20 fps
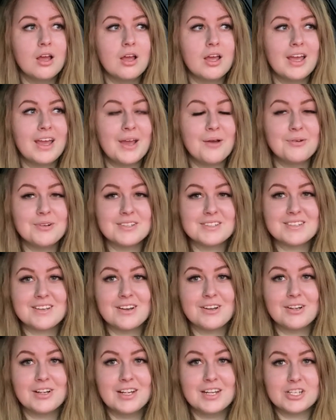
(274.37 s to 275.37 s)
It was
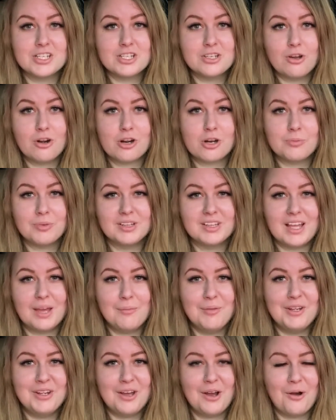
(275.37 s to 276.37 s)
literally horrible. Let
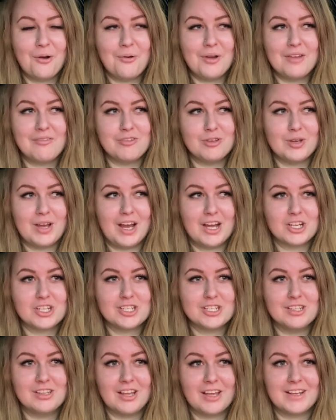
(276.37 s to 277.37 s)
me know if you
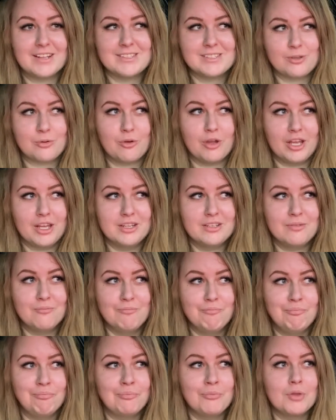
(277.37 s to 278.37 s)
actually like squid.
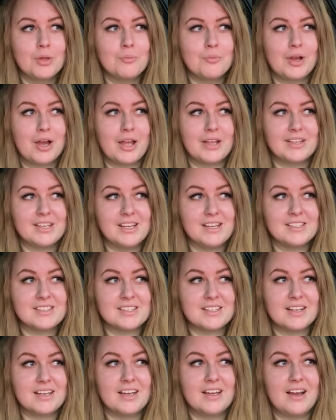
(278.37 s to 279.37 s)
I
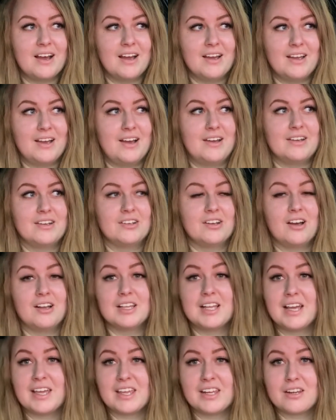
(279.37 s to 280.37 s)
tasted it. I did not
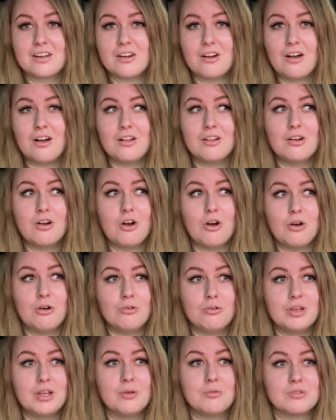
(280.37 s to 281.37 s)
like it at all.
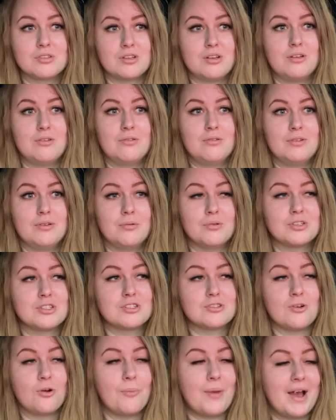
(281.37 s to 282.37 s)
Oh, it was
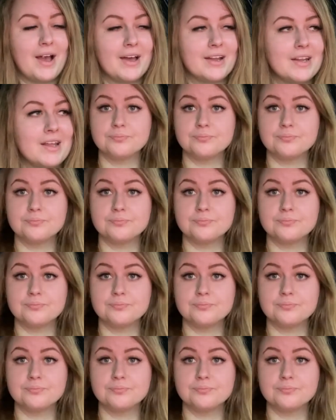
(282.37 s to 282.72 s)
so bad.